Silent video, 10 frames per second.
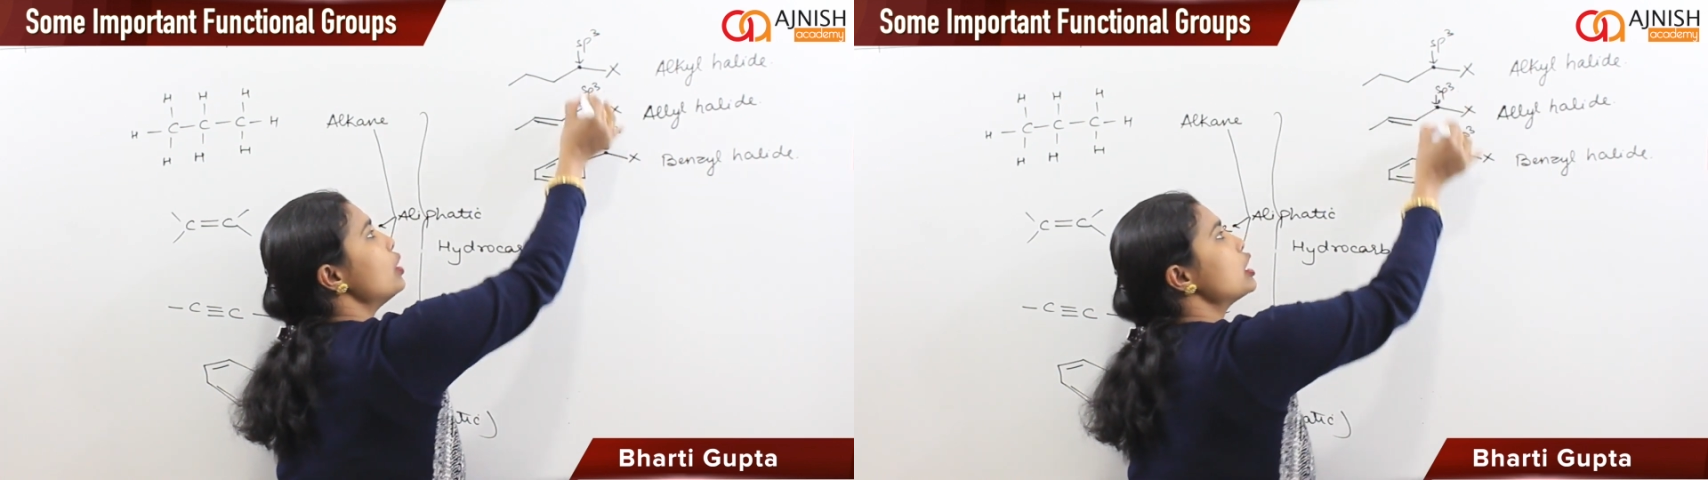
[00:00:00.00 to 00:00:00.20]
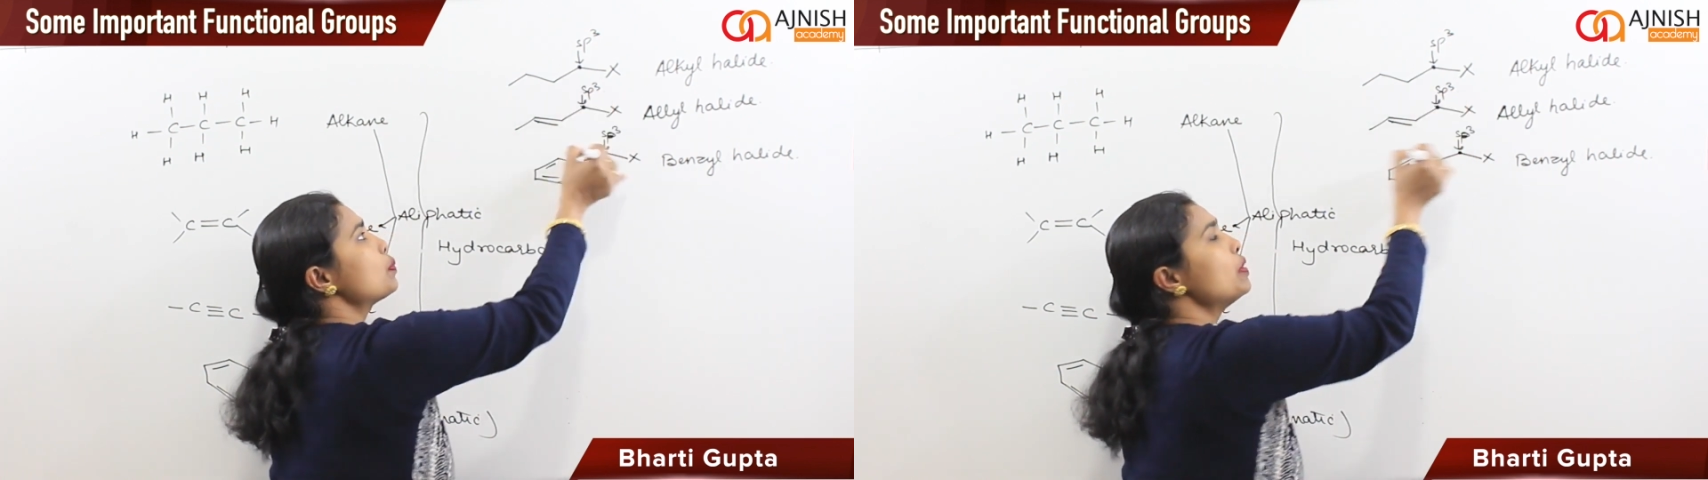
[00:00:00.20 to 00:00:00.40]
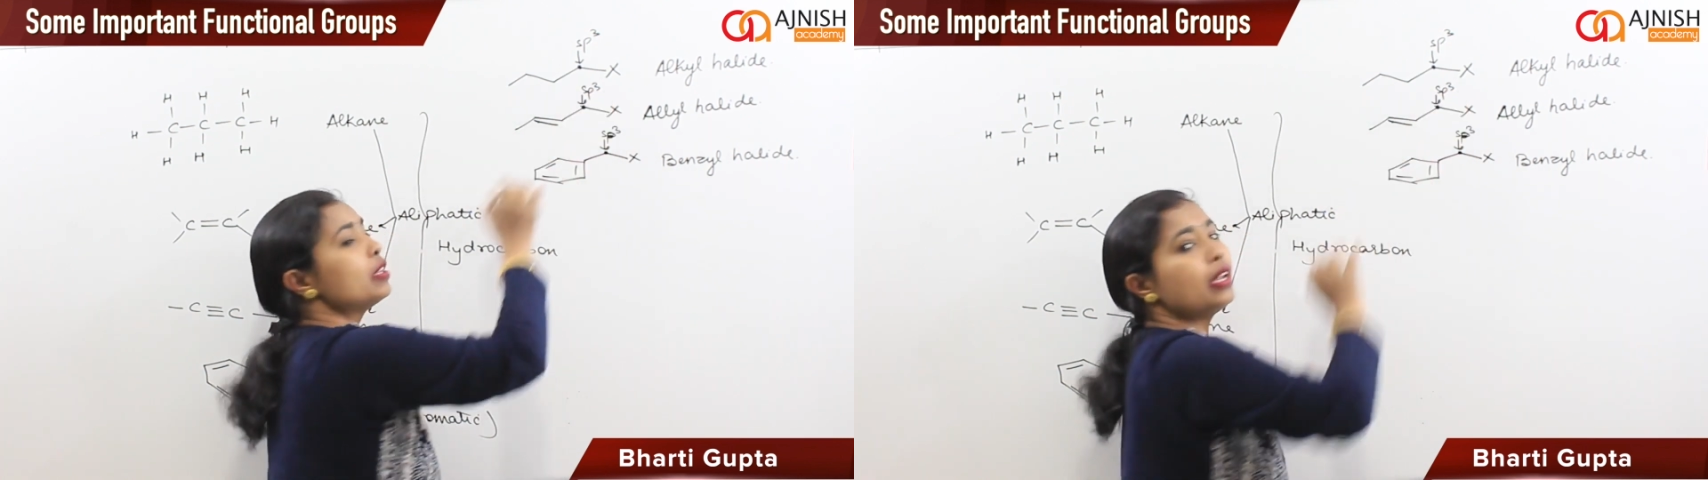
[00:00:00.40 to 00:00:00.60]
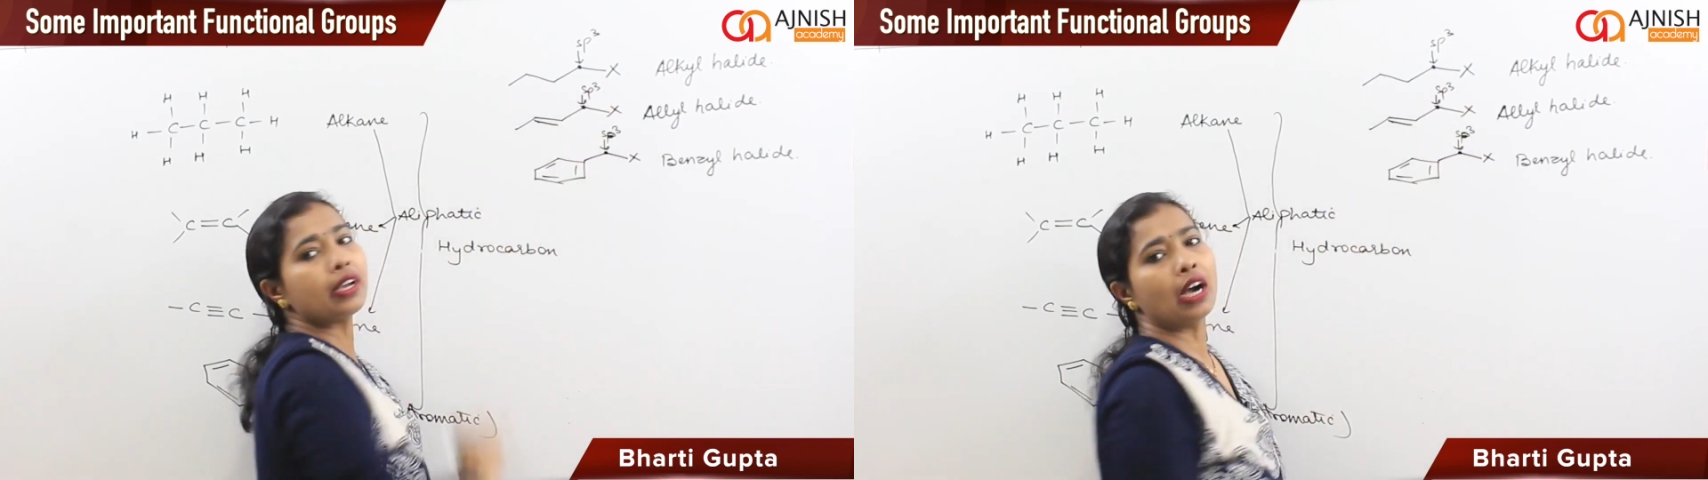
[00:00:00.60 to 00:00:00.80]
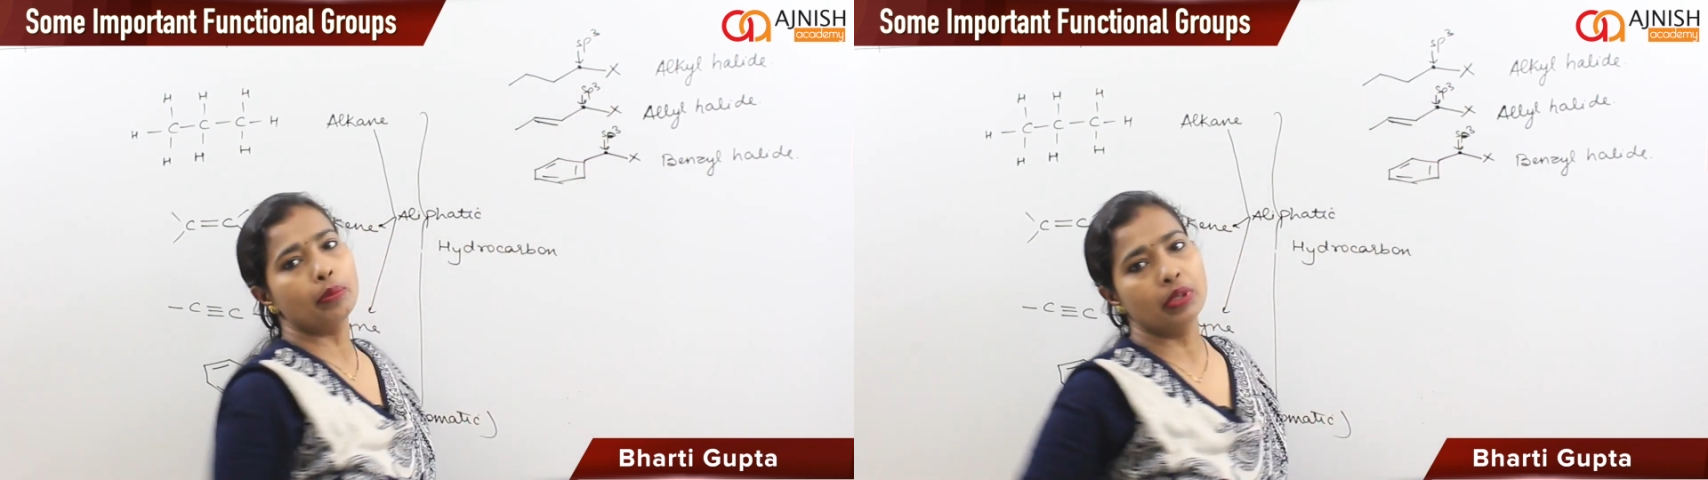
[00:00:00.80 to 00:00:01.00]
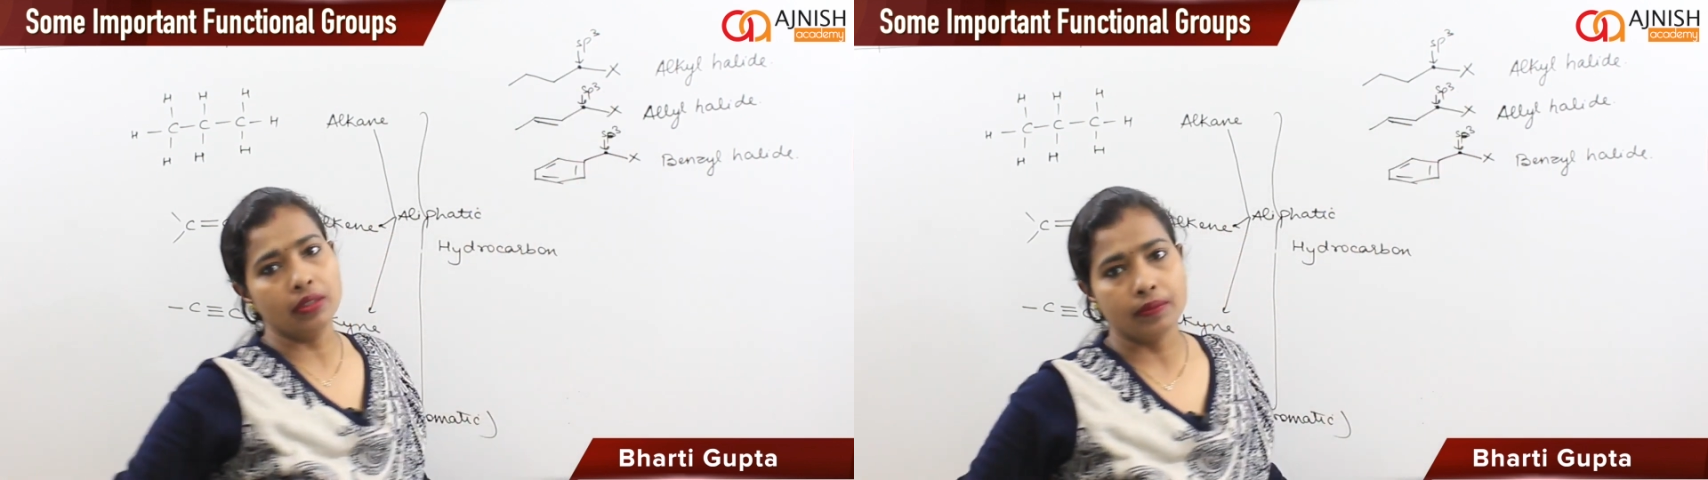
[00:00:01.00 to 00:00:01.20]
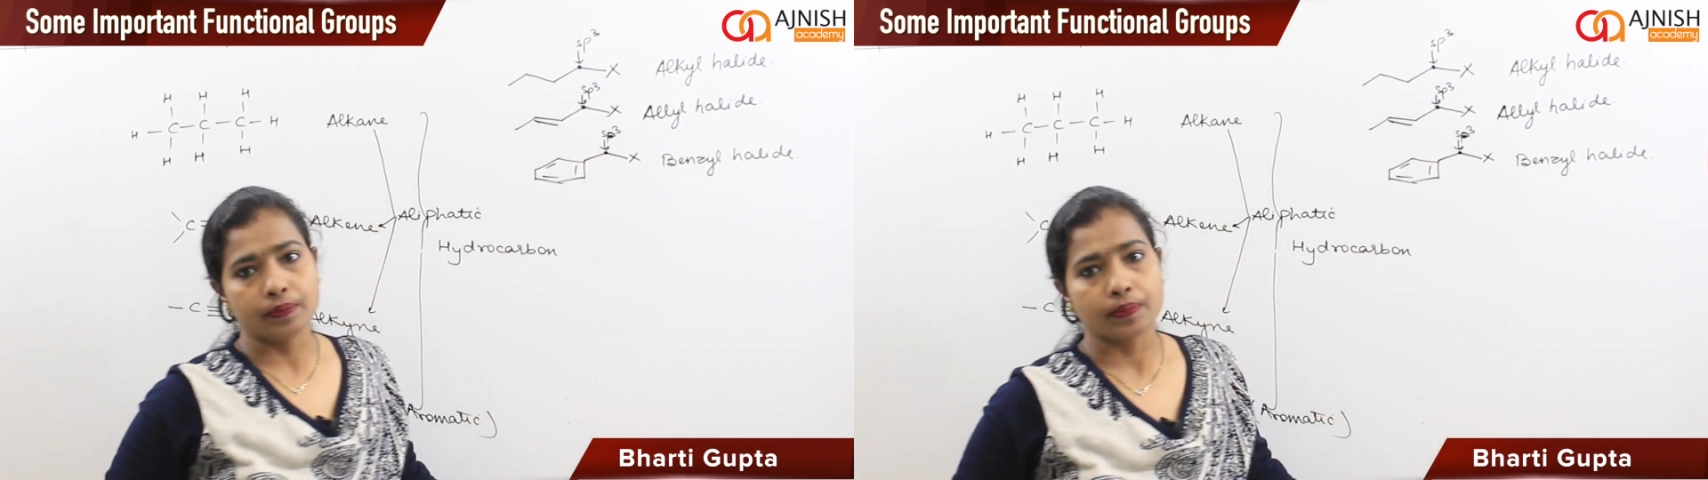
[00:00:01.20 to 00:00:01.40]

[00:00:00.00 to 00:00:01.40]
to sp3 carbon.